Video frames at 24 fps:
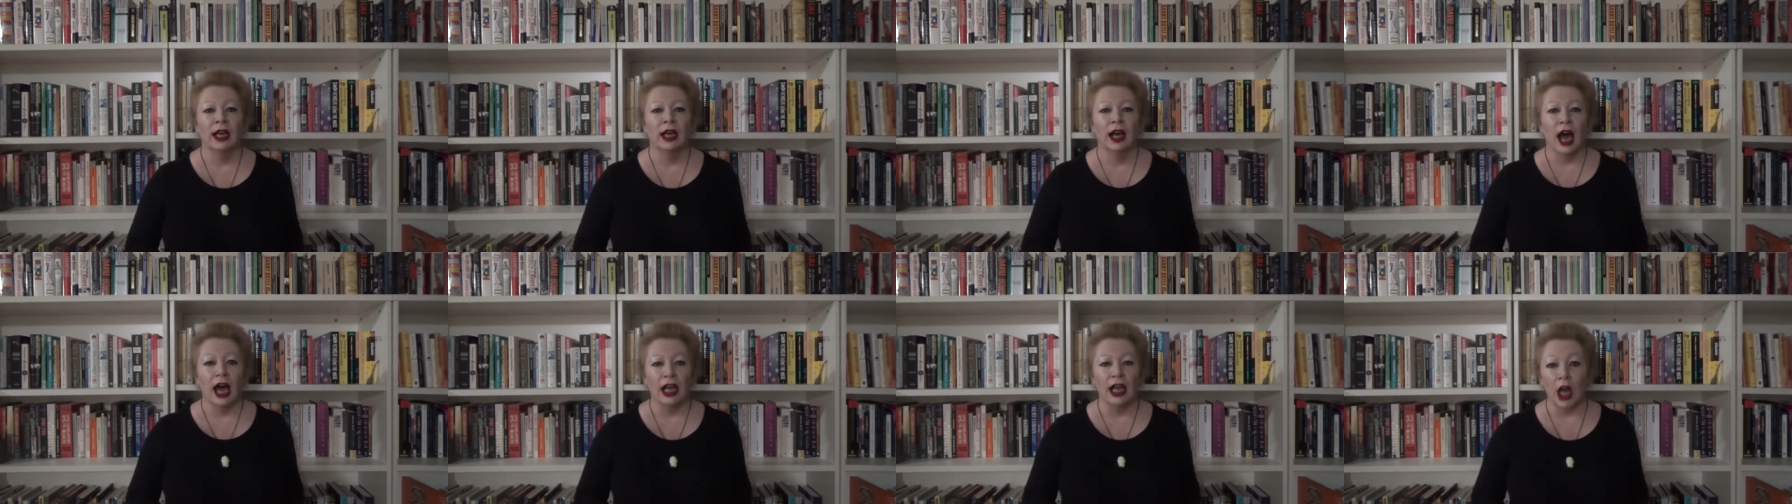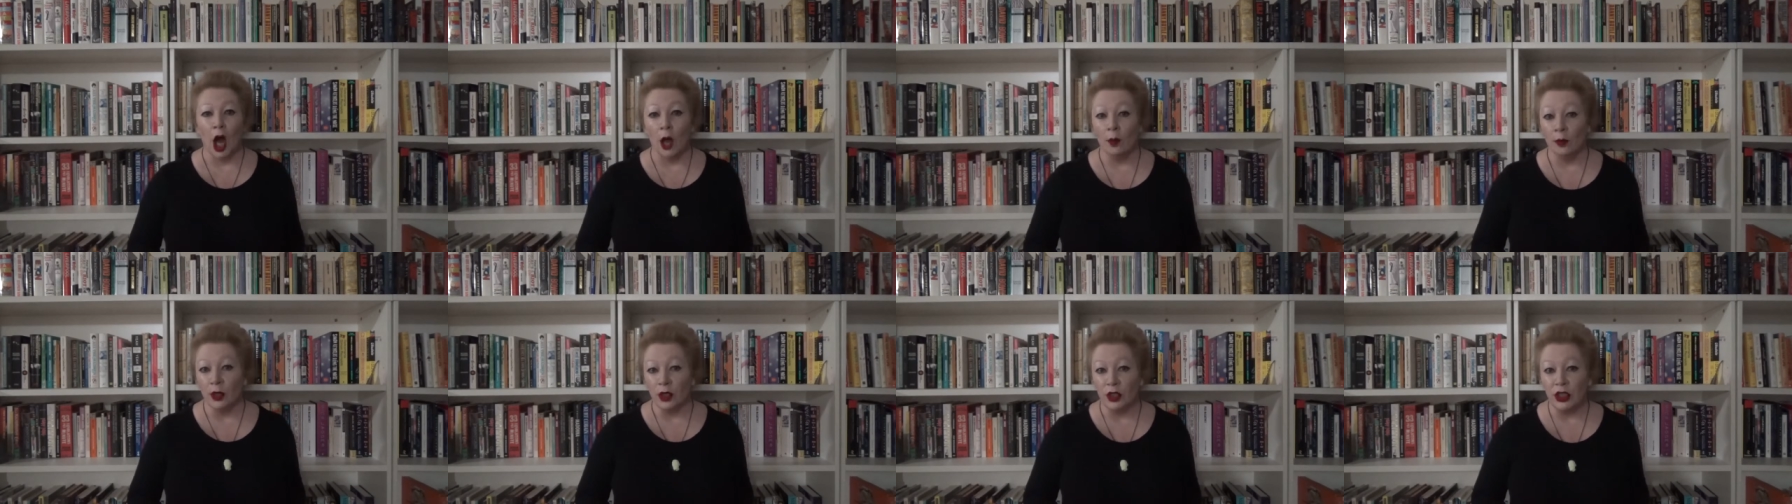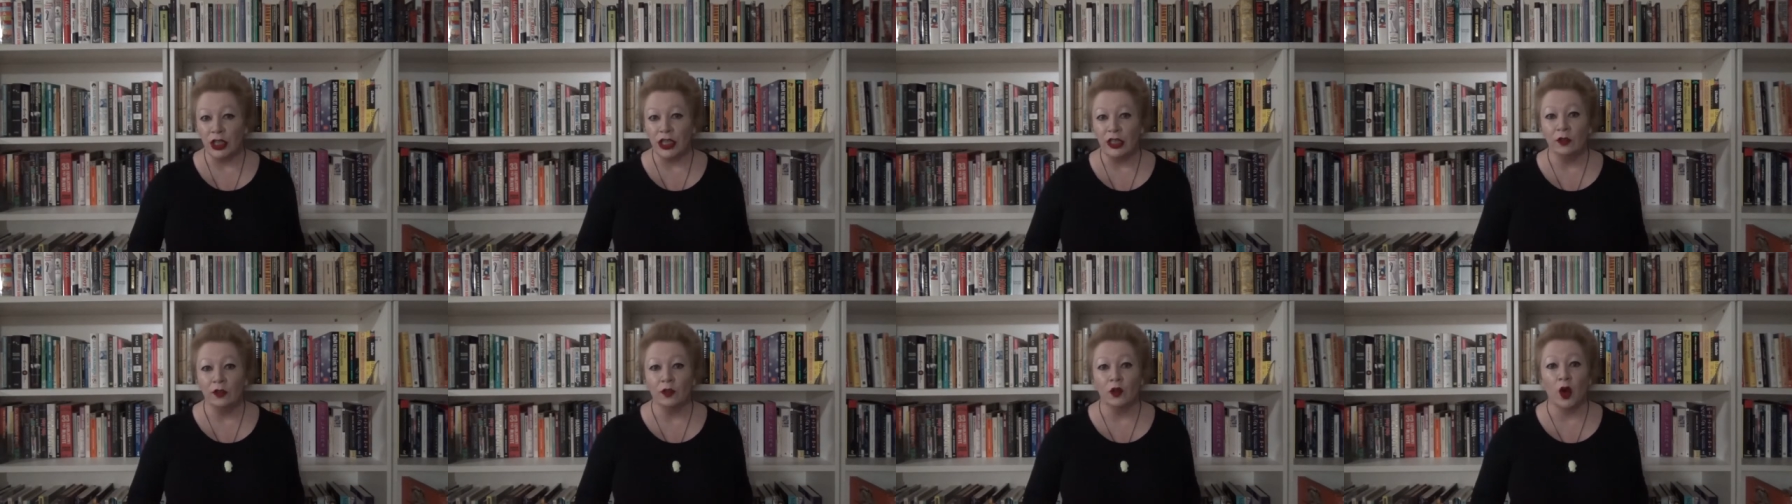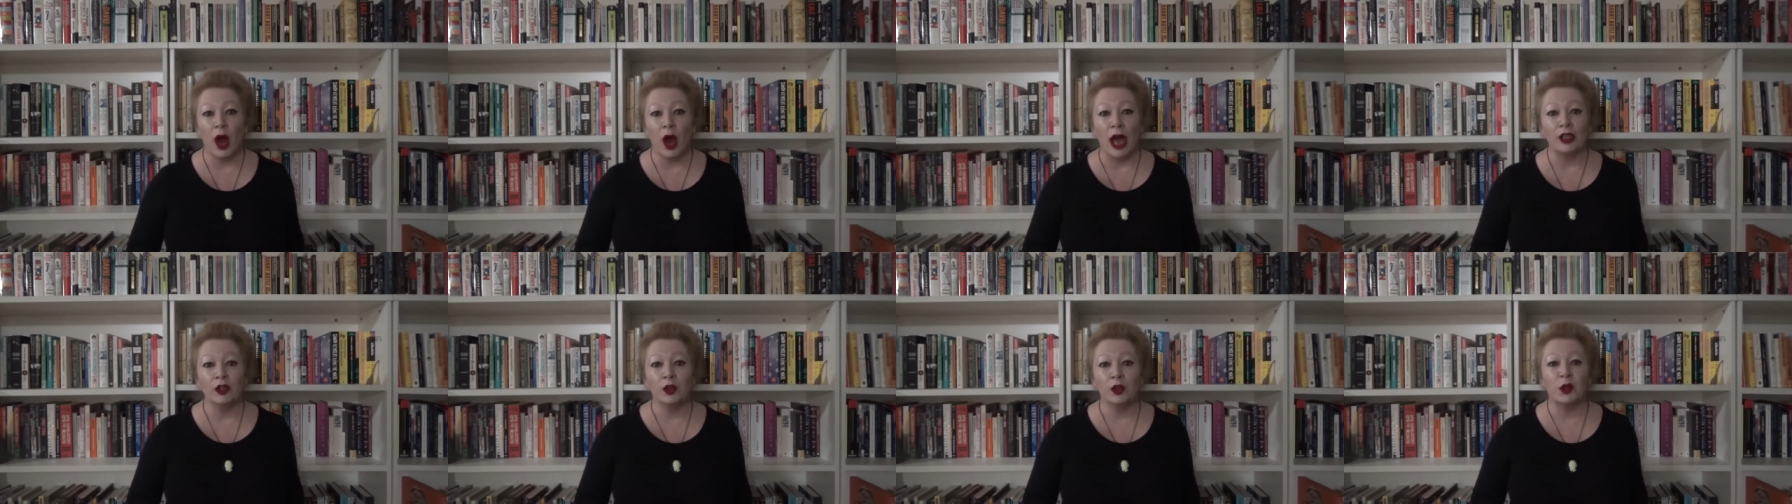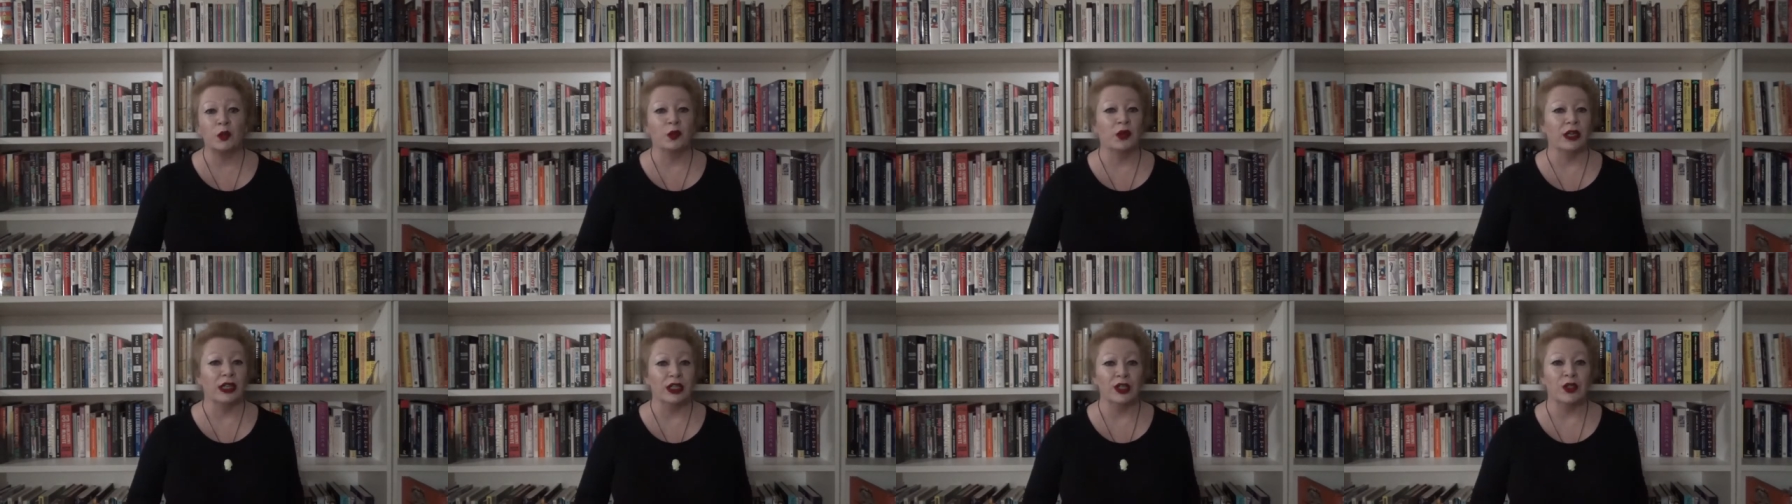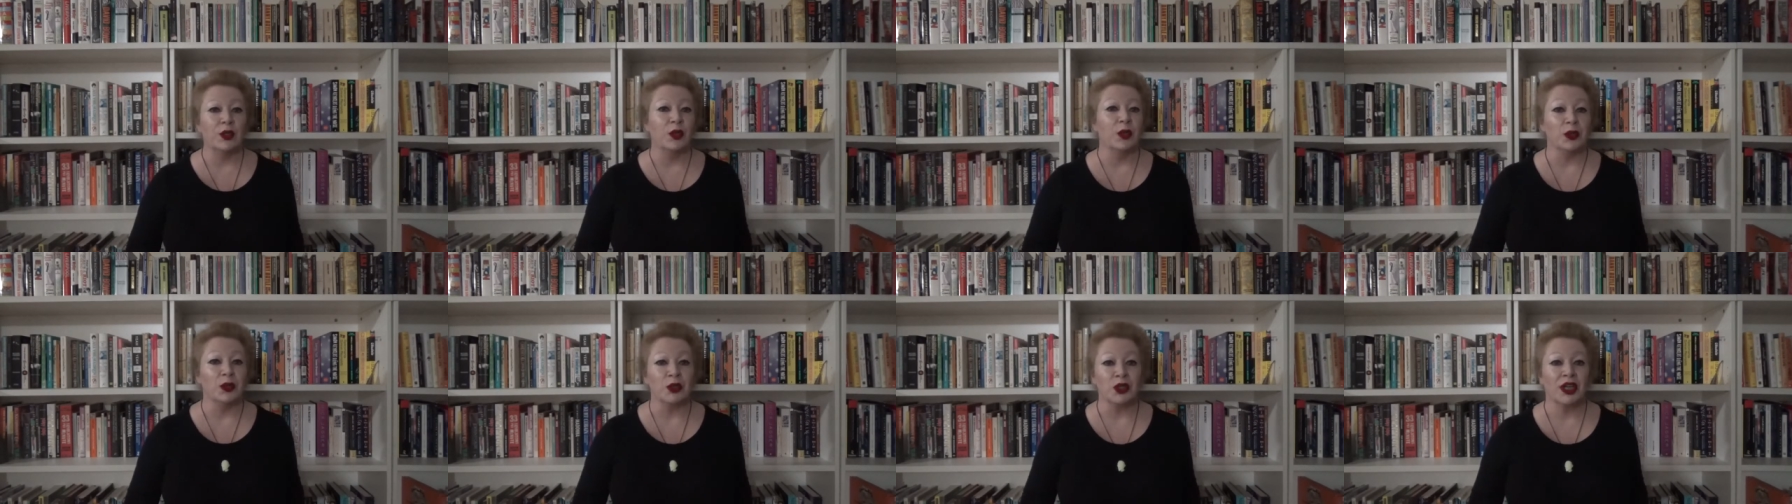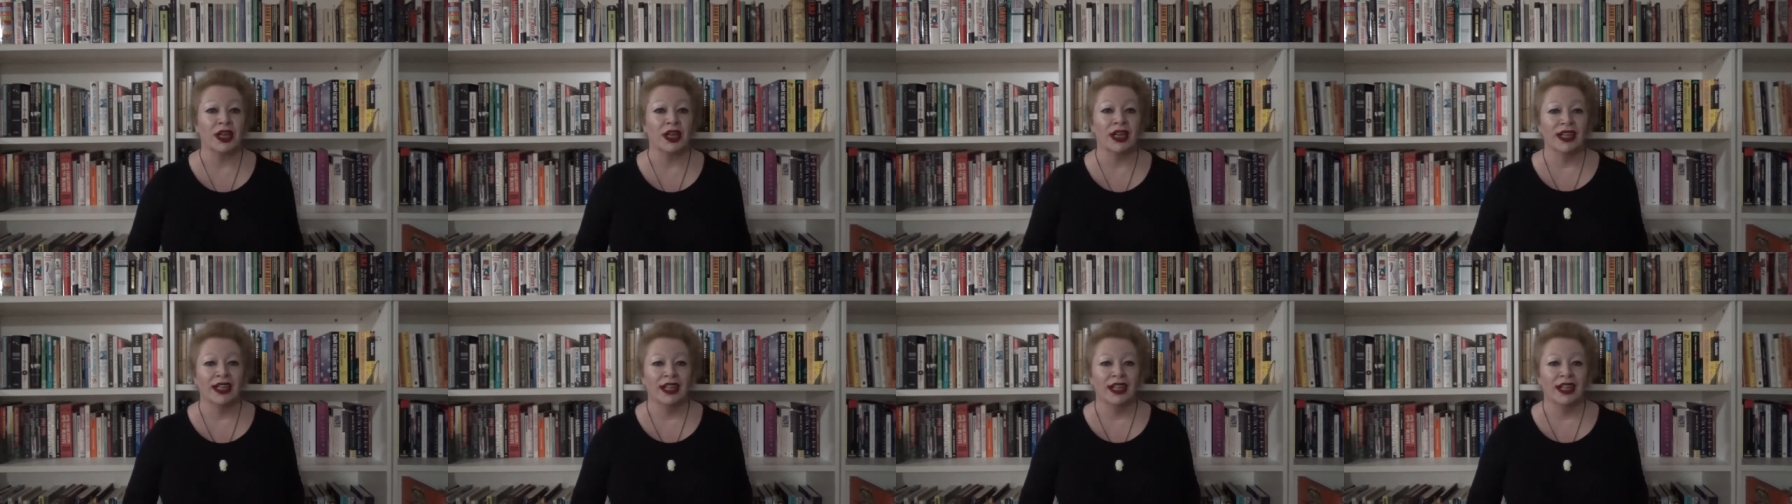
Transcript: and I'm the Dean of Graduate Research